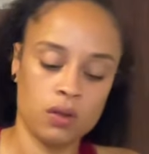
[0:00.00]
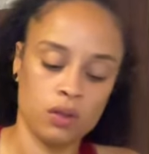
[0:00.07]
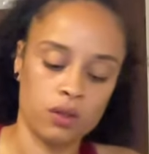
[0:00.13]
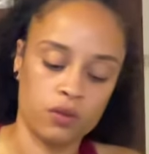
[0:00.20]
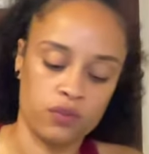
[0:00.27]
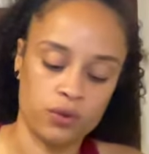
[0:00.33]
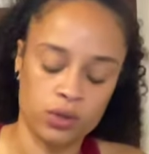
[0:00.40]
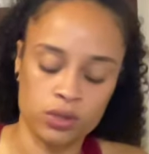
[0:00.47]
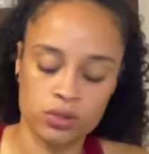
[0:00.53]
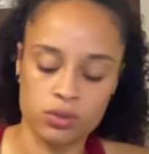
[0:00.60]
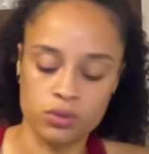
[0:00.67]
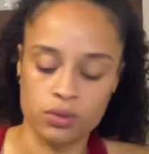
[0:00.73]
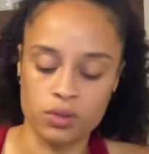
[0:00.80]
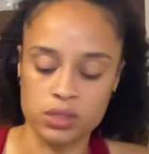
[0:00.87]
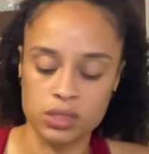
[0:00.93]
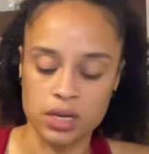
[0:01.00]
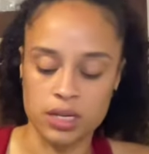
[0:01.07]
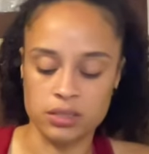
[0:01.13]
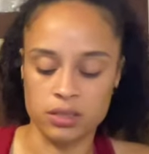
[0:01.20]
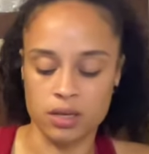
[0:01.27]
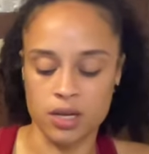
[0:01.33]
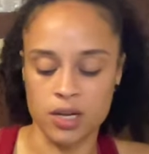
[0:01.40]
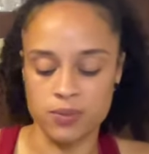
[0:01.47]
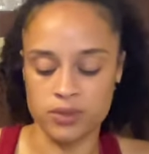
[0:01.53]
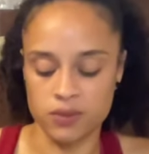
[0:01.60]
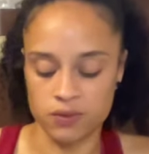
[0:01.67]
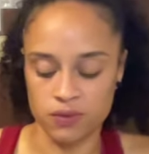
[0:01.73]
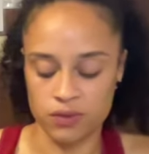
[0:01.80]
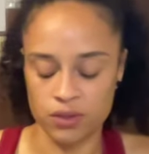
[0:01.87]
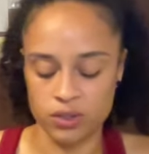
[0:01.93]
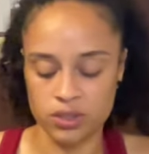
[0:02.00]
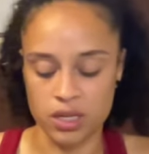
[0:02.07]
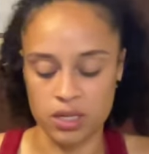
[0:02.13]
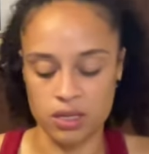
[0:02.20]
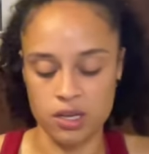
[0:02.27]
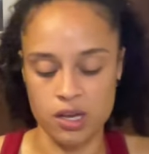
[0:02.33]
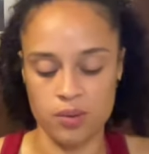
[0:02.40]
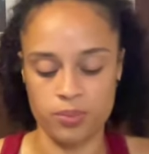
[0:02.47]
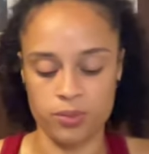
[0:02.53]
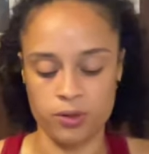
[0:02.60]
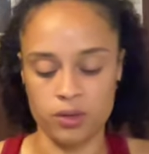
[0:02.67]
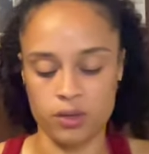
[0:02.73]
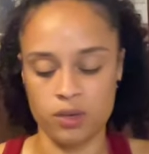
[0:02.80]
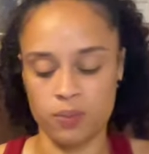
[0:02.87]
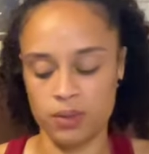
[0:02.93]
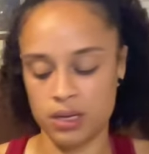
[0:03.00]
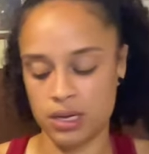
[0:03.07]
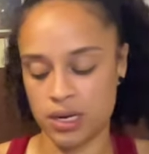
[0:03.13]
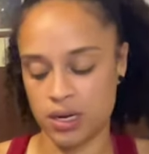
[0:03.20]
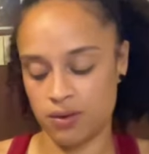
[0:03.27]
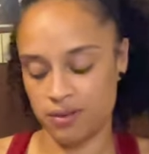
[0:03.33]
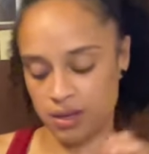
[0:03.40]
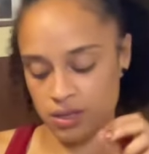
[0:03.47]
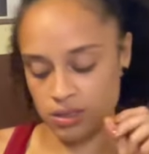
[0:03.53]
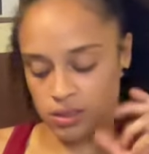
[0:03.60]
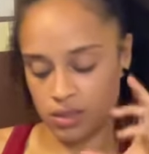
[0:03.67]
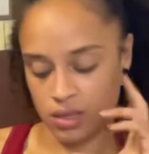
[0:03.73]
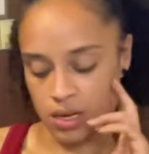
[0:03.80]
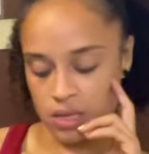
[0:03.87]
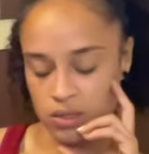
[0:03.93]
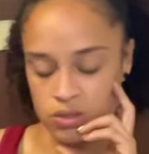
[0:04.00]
The Four of Swords, the Ace of Cups in reverse, and the Emperor. It could be an Aries and the